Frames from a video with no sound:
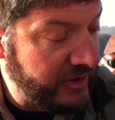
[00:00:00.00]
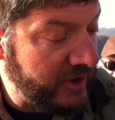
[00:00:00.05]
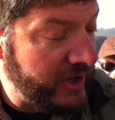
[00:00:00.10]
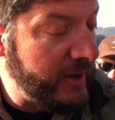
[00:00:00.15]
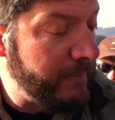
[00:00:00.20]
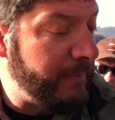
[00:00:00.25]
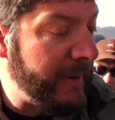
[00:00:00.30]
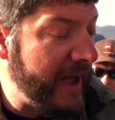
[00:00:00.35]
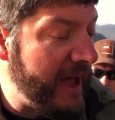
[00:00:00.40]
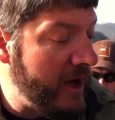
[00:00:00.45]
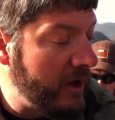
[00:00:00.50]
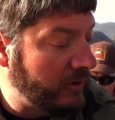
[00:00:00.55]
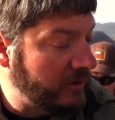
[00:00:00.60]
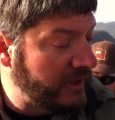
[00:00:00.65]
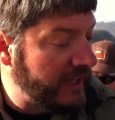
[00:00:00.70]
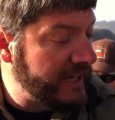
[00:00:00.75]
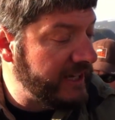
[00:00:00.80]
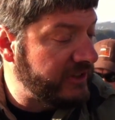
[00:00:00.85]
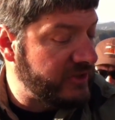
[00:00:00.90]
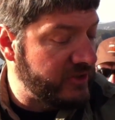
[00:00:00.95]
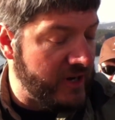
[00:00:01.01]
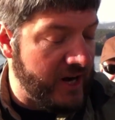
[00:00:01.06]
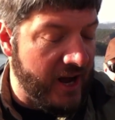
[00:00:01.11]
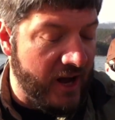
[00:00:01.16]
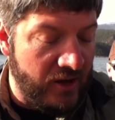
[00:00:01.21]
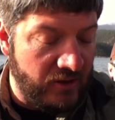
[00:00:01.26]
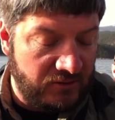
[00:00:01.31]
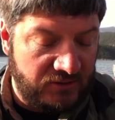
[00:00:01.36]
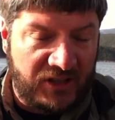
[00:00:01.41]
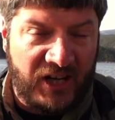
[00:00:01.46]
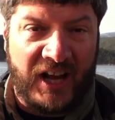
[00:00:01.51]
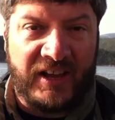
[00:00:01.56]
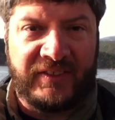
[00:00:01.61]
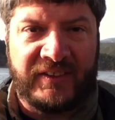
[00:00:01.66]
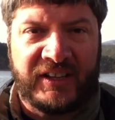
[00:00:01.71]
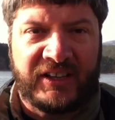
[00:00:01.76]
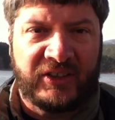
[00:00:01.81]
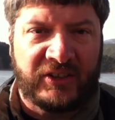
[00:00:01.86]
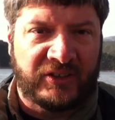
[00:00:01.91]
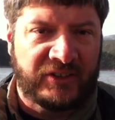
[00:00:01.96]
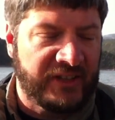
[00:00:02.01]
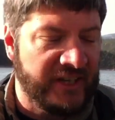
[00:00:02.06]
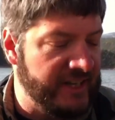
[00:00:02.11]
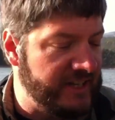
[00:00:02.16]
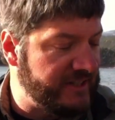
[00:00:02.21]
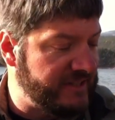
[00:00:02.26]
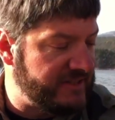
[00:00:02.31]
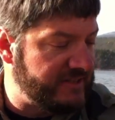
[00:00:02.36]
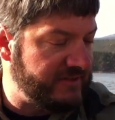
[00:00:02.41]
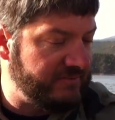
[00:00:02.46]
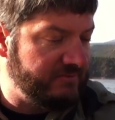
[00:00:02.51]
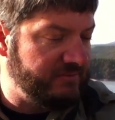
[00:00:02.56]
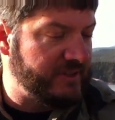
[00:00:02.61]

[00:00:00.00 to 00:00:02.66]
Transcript: 30 pound lake trout caught in the gill nets